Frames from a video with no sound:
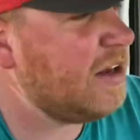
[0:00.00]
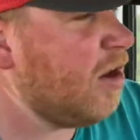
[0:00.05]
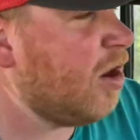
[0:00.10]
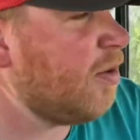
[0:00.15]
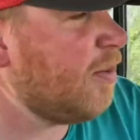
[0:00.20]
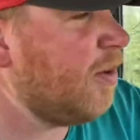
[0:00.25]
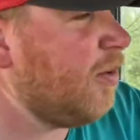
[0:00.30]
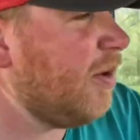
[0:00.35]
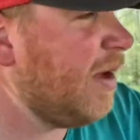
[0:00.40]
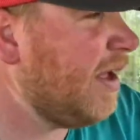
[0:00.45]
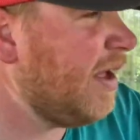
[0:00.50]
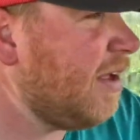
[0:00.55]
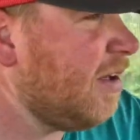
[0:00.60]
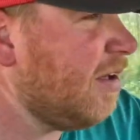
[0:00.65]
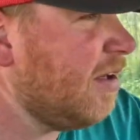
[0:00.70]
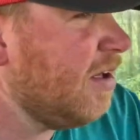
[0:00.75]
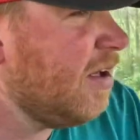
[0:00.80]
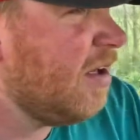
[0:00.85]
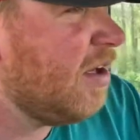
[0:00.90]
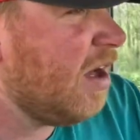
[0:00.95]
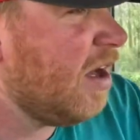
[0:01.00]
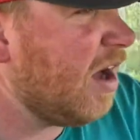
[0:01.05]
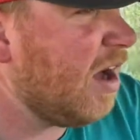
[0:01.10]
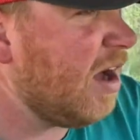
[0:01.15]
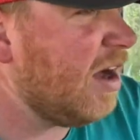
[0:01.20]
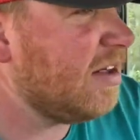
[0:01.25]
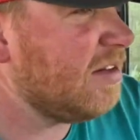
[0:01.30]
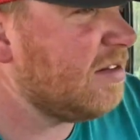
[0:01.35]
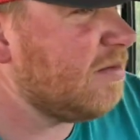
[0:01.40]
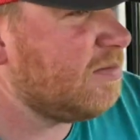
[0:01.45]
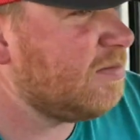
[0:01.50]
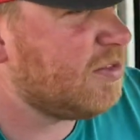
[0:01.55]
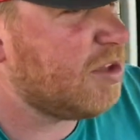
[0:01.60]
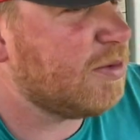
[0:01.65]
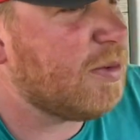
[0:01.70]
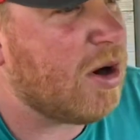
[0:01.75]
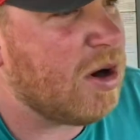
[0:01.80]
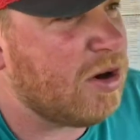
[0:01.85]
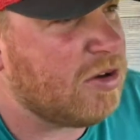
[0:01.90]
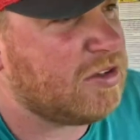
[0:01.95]
Derby week.
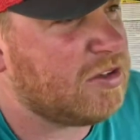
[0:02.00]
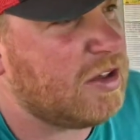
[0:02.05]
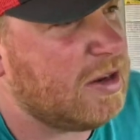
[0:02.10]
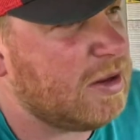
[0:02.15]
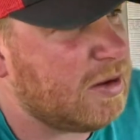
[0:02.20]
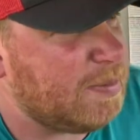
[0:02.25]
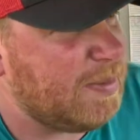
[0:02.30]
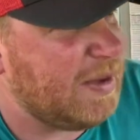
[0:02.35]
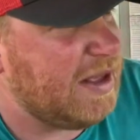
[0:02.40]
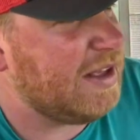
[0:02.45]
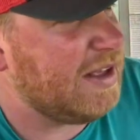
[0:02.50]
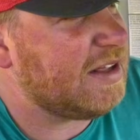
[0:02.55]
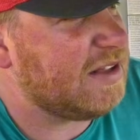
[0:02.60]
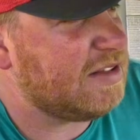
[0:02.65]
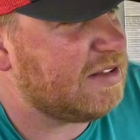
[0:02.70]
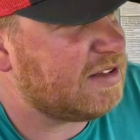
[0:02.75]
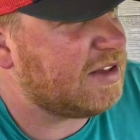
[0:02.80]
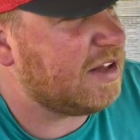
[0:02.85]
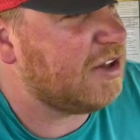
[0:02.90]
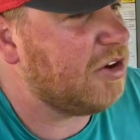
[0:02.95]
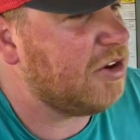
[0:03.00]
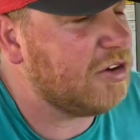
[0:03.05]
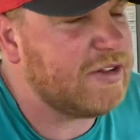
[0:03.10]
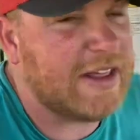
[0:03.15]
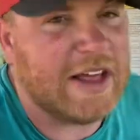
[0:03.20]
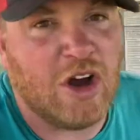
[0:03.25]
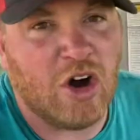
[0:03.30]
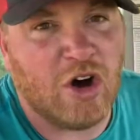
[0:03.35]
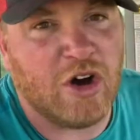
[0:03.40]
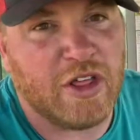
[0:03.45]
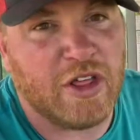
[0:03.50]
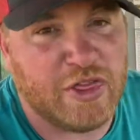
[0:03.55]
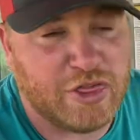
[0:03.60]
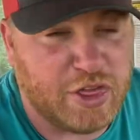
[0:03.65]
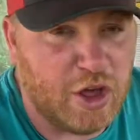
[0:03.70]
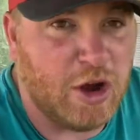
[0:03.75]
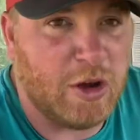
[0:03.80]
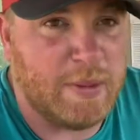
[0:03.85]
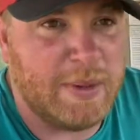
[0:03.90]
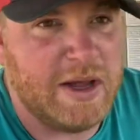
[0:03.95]
Tomorrow's going to be considered, they call it
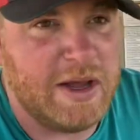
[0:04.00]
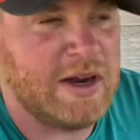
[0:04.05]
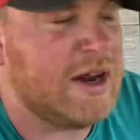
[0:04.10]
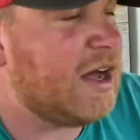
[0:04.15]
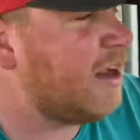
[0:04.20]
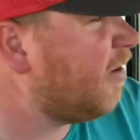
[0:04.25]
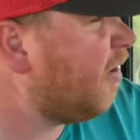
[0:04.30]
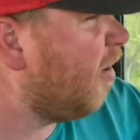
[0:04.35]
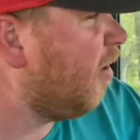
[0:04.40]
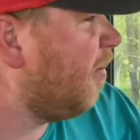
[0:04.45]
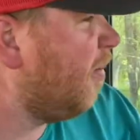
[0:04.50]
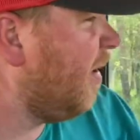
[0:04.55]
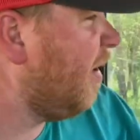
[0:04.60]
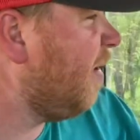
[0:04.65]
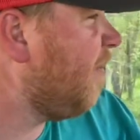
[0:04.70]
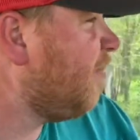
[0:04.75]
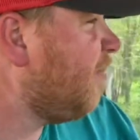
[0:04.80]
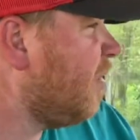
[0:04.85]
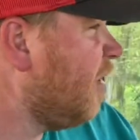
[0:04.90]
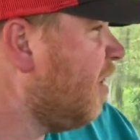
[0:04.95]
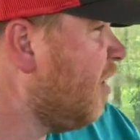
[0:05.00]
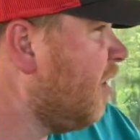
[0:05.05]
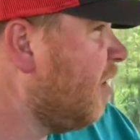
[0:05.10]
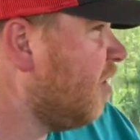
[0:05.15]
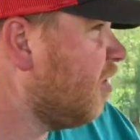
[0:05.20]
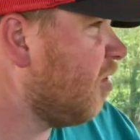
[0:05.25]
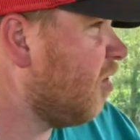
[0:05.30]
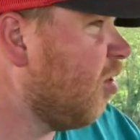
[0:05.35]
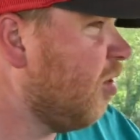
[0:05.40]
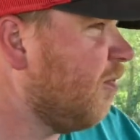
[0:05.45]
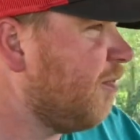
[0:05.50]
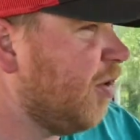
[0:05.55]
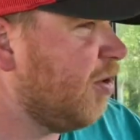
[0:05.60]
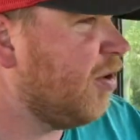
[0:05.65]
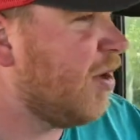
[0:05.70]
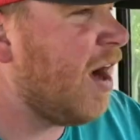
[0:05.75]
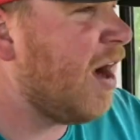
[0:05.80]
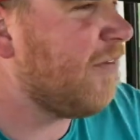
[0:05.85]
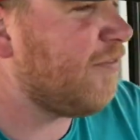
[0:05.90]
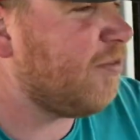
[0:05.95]
Thurby, not Derby. So if you're
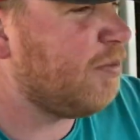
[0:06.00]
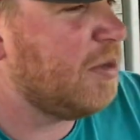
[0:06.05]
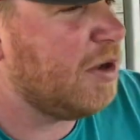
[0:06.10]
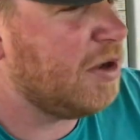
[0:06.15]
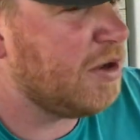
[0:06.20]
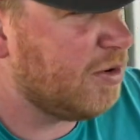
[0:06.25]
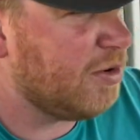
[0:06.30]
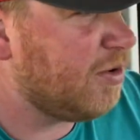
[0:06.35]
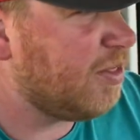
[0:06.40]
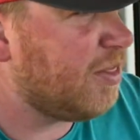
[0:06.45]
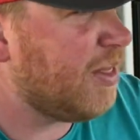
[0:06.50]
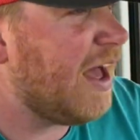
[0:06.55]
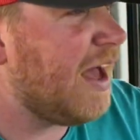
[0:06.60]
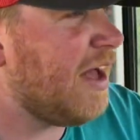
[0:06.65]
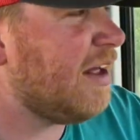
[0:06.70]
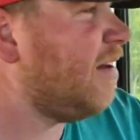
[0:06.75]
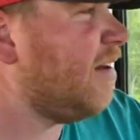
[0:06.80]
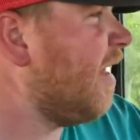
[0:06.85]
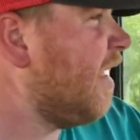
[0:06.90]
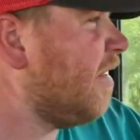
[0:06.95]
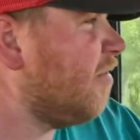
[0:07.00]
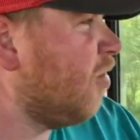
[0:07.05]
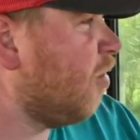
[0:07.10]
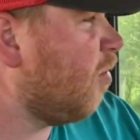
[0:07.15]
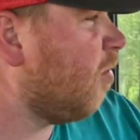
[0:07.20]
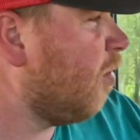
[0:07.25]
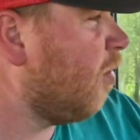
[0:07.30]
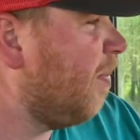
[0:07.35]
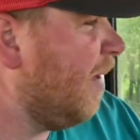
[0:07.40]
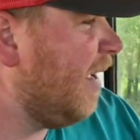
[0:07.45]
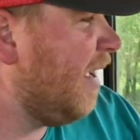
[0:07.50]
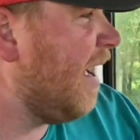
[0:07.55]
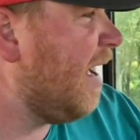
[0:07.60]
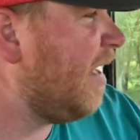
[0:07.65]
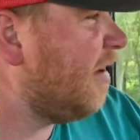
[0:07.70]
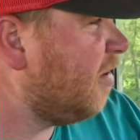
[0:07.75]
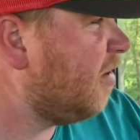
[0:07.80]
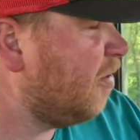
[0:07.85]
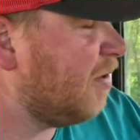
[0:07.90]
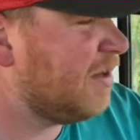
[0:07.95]
not familiar with that, that's where we'll be
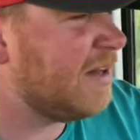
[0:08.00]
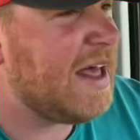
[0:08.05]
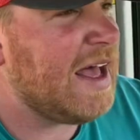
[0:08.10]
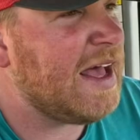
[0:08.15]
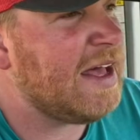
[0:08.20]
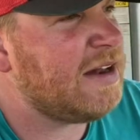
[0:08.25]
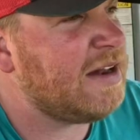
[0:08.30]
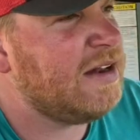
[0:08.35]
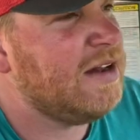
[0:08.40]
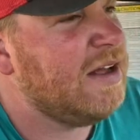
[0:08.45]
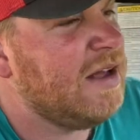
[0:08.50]
at doing that.